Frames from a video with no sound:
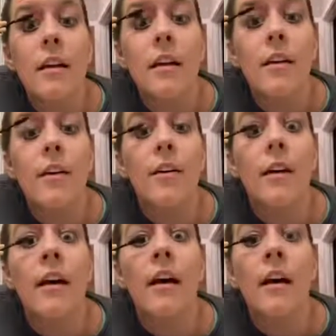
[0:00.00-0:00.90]
Oh
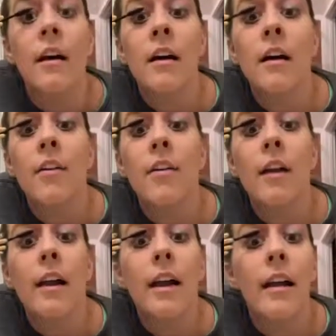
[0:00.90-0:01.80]
yeah,
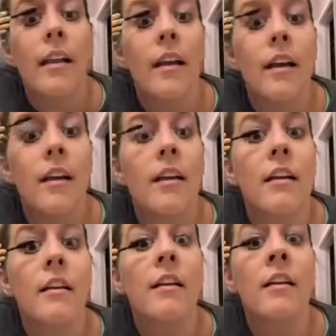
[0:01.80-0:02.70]
right there.
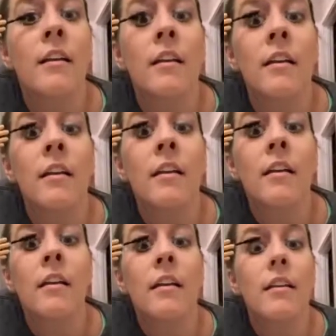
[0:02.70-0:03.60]

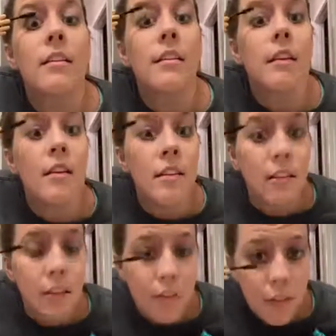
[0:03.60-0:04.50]
It's the good
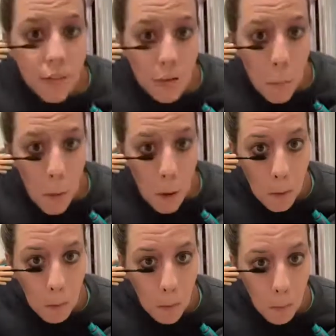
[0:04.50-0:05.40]
stuff. Let's do the bottom
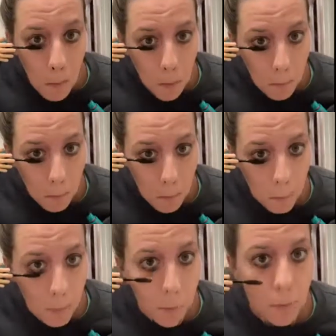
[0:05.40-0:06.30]
too and make it more
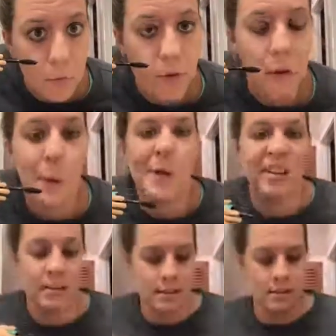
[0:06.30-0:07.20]
bold.
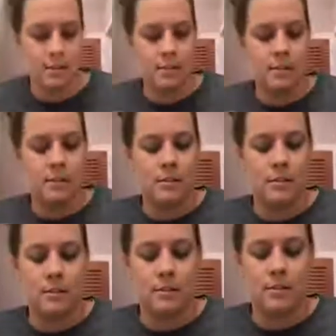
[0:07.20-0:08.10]

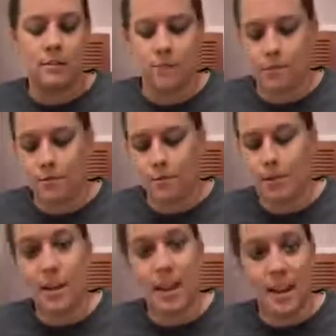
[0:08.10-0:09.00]
Alright, we're
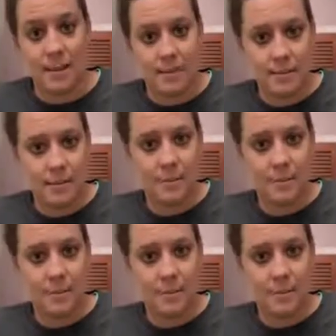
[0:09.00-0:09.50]
switching hands.